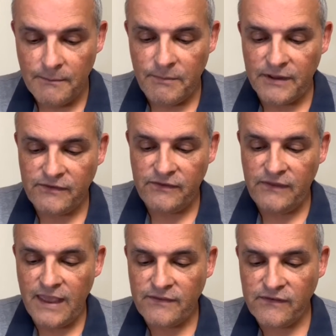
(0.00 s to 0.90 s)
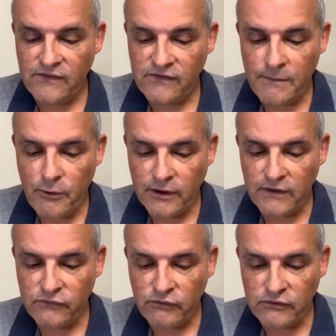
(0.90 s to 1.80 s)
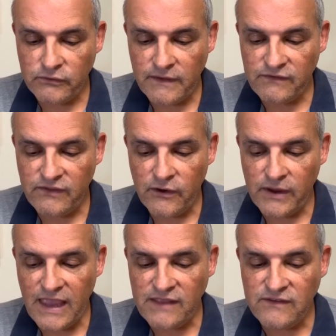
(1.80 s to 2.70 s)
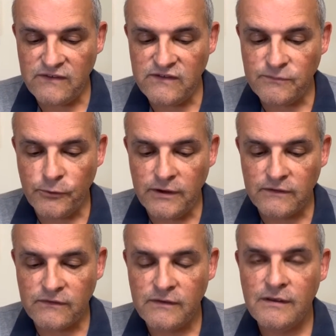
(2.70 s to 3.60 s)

But yeah, this is a parking structure that's there at Disney Springs.